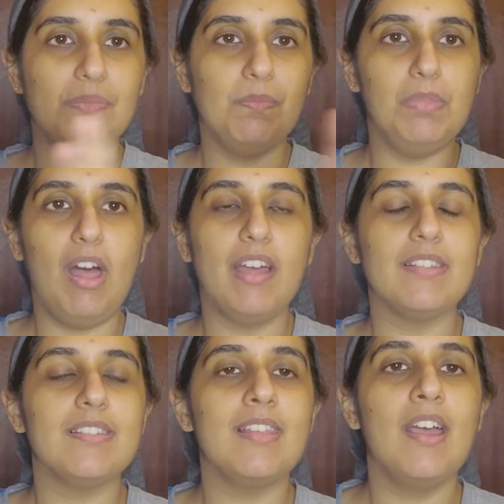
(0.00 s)

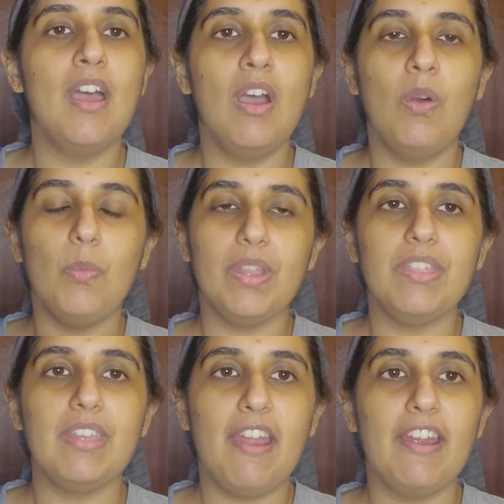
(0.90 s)
plots
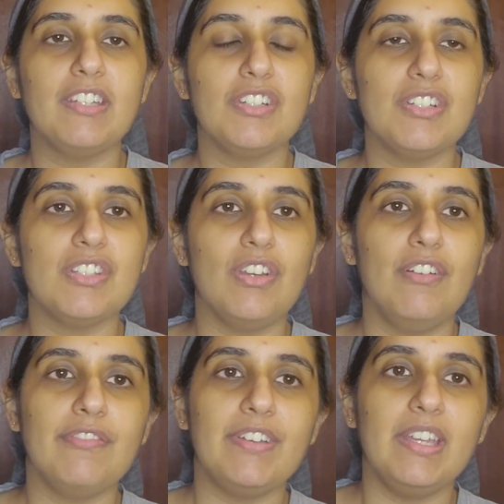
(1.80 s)
with characters
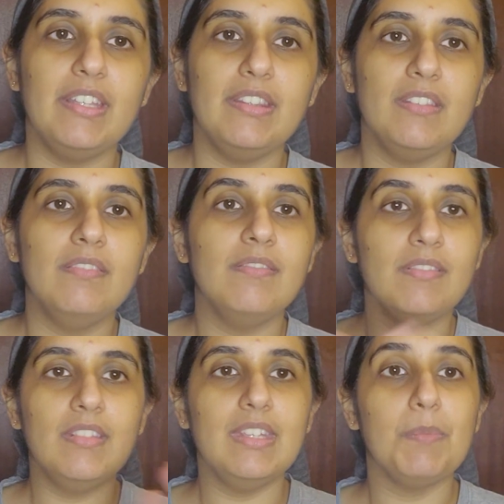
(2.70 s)
of in
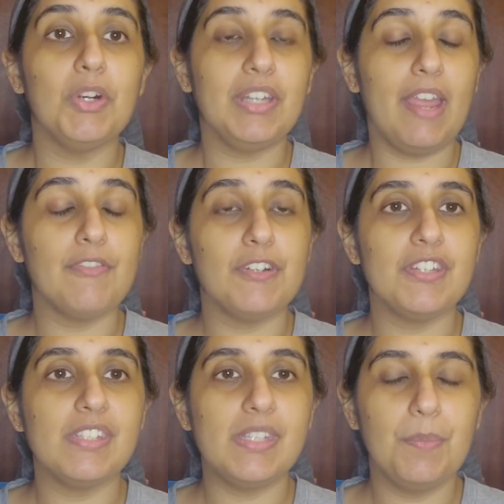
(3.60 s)
the more
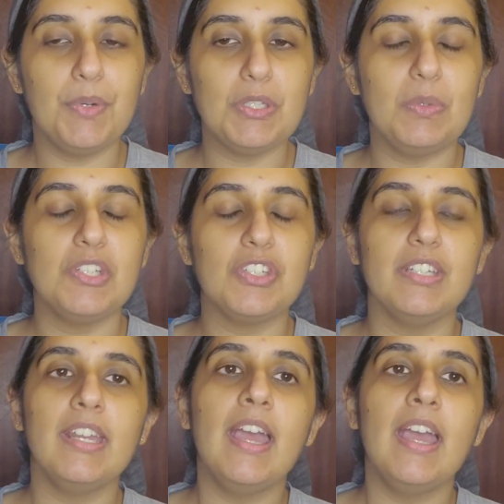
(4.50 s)
diverse persuasion.